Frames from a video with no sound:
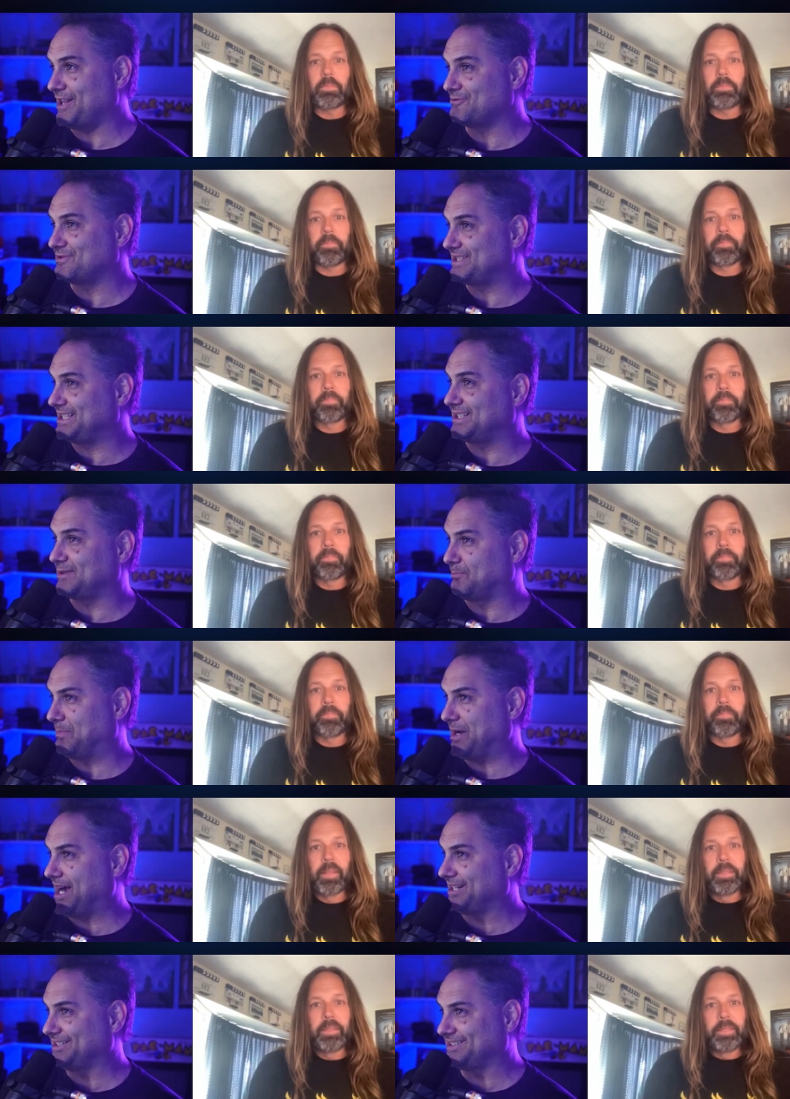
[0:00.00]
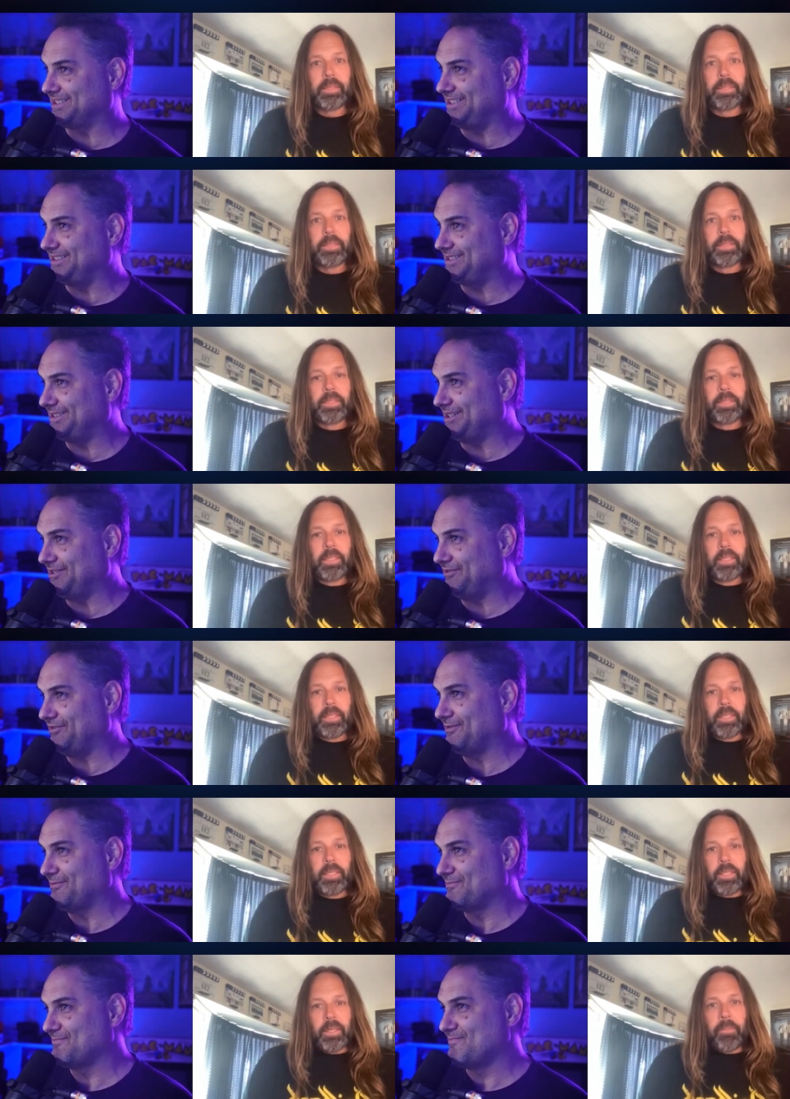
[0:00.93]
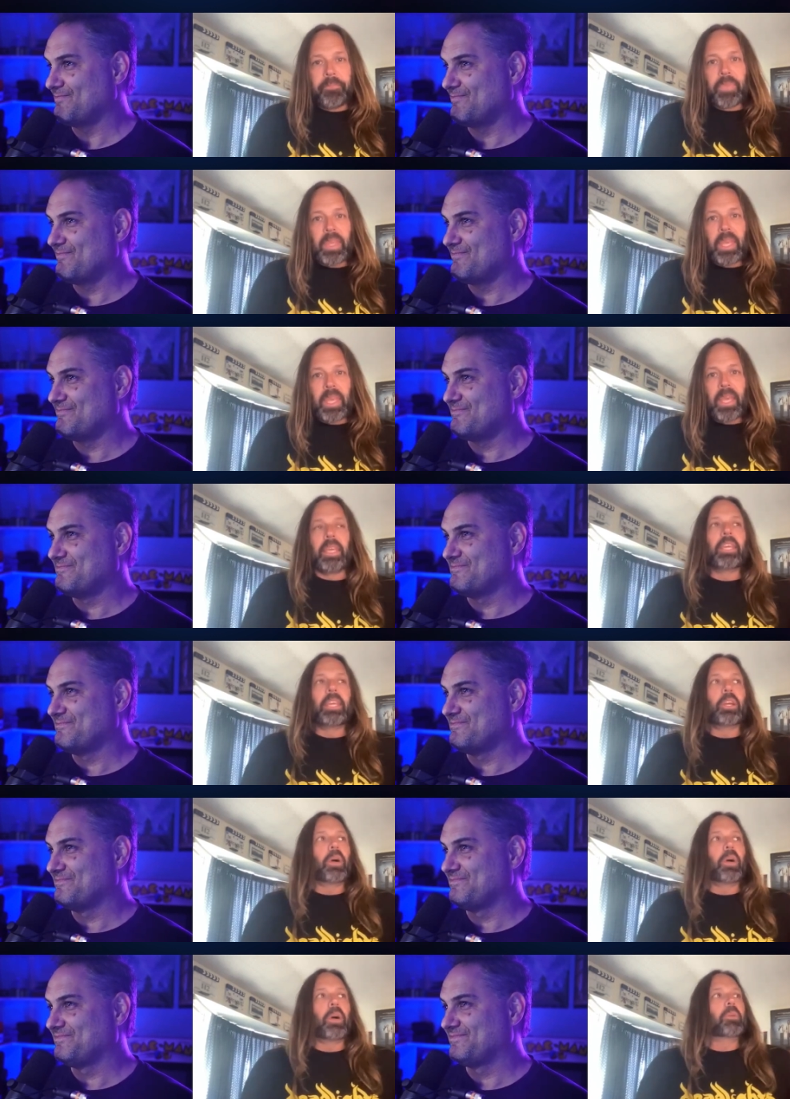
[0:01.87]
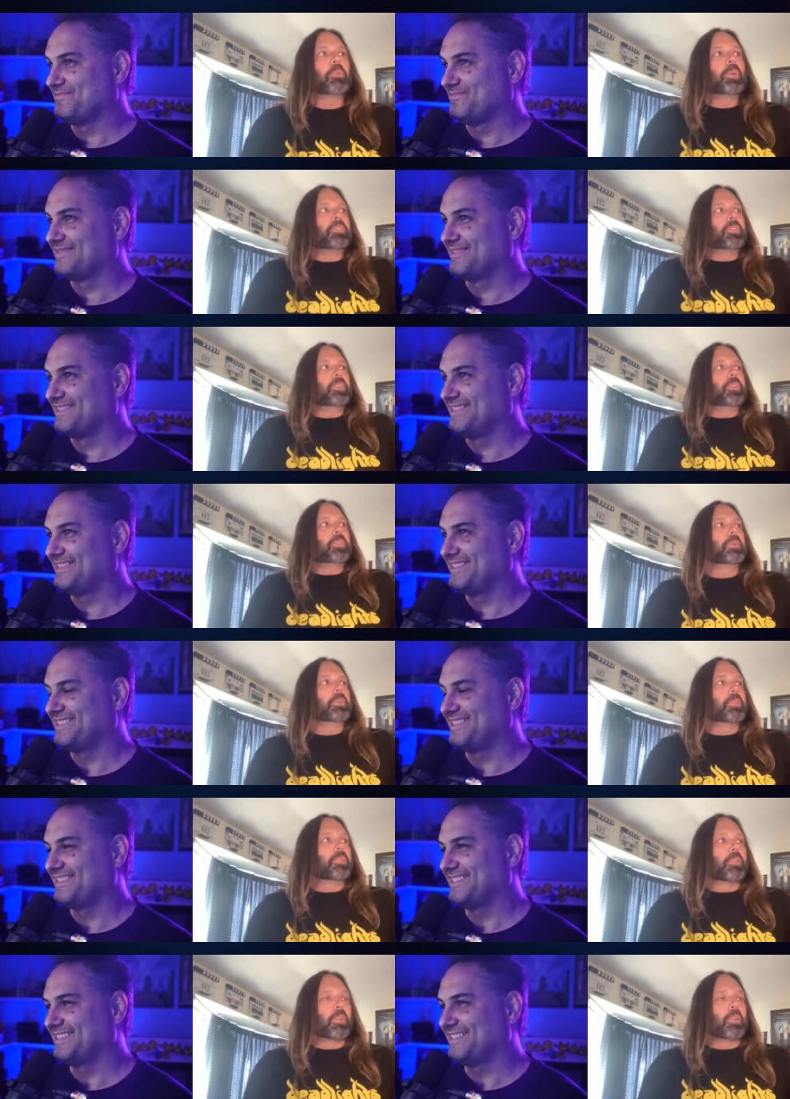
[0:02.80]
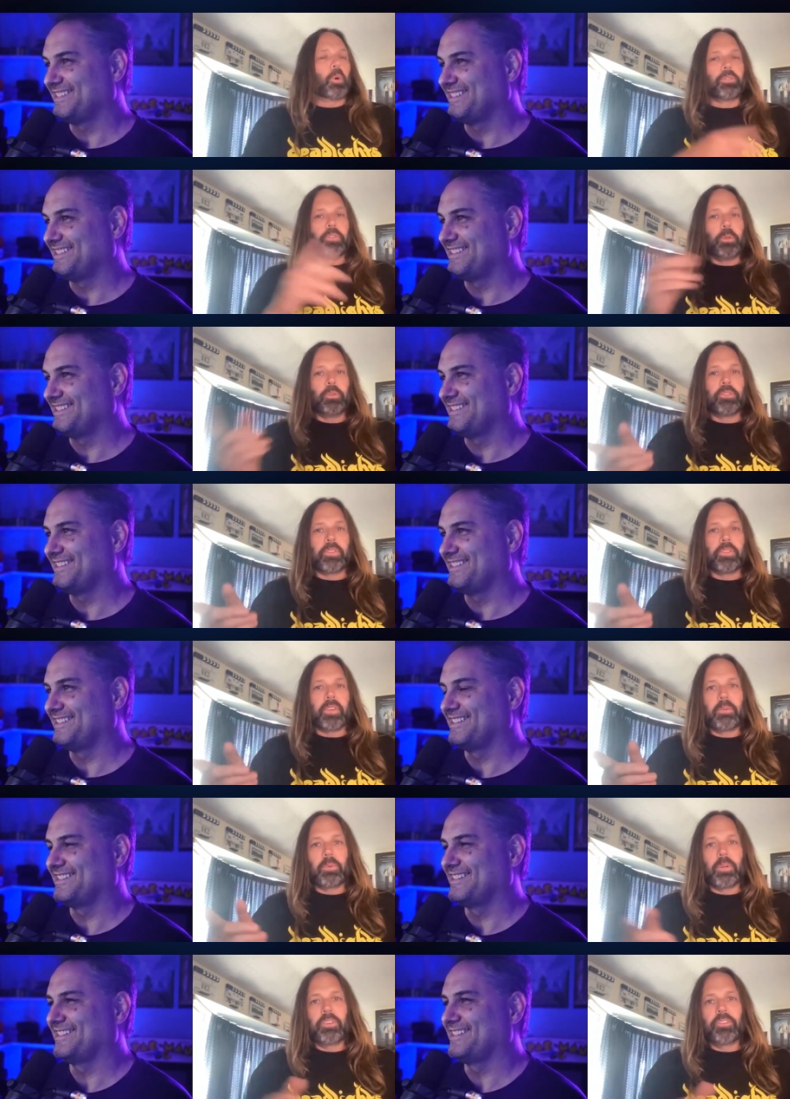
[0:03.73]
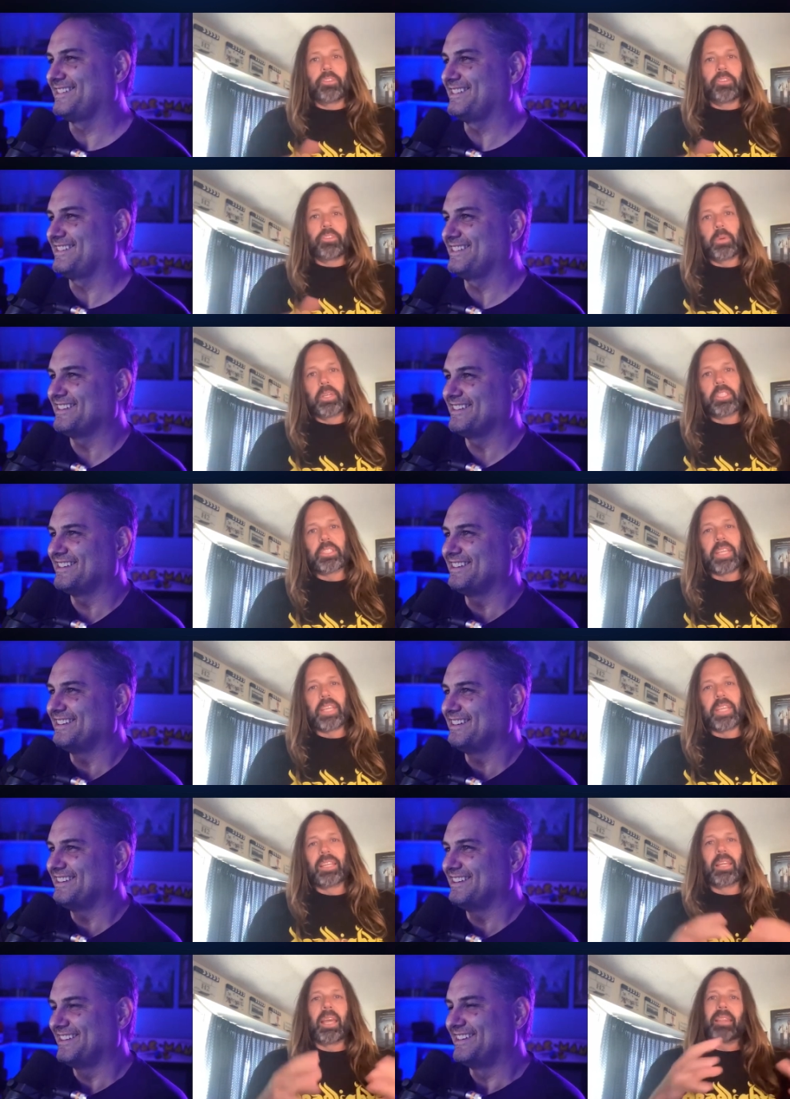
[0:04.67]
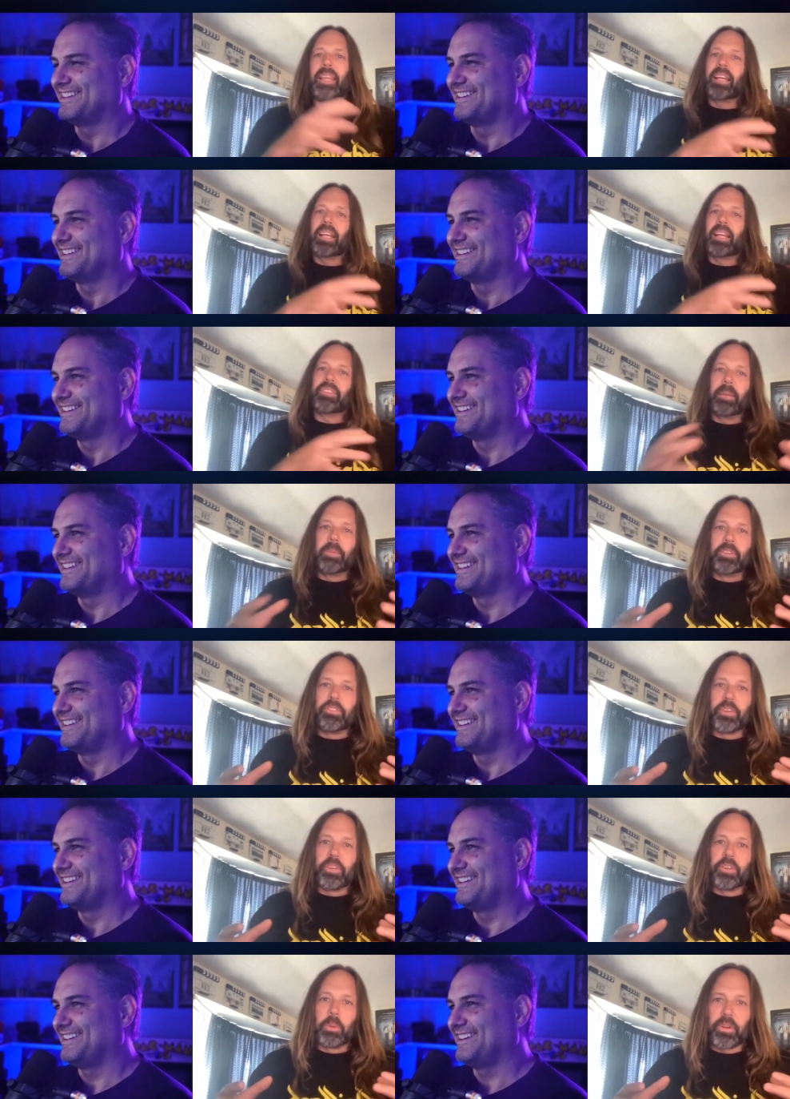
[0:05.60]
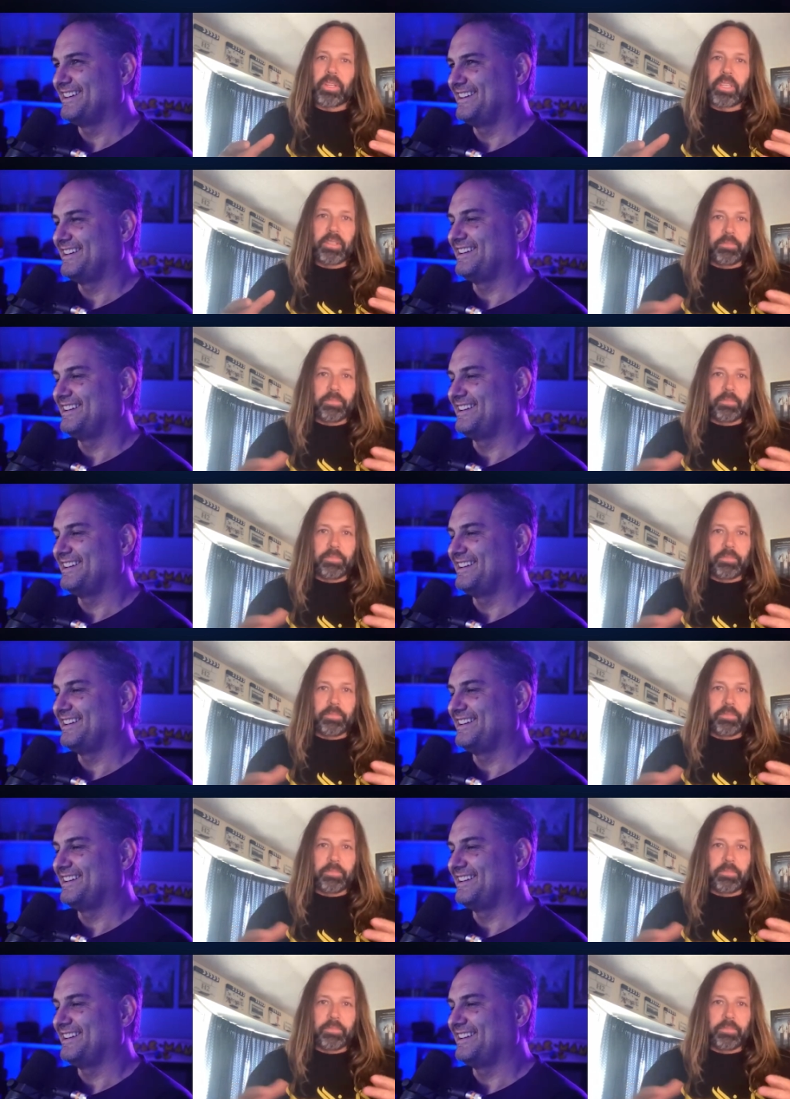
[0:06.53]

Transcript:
Speaker 1: and see the behind the scenes stuff?
Speaker 2: You know, I went to old Tucson where his show was, and at that time his show was